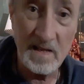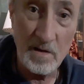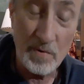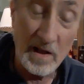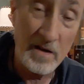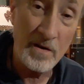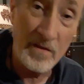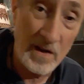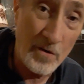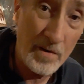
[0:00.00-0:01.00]
You probably don't
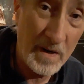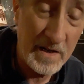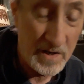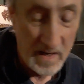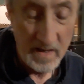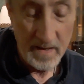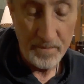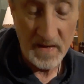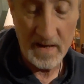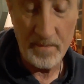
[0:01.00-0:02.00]
even know it much.
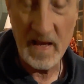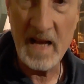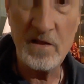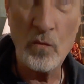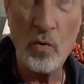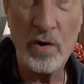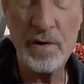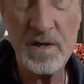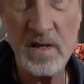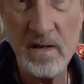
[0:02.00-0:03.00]
Had the
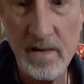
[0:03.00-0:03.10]
worst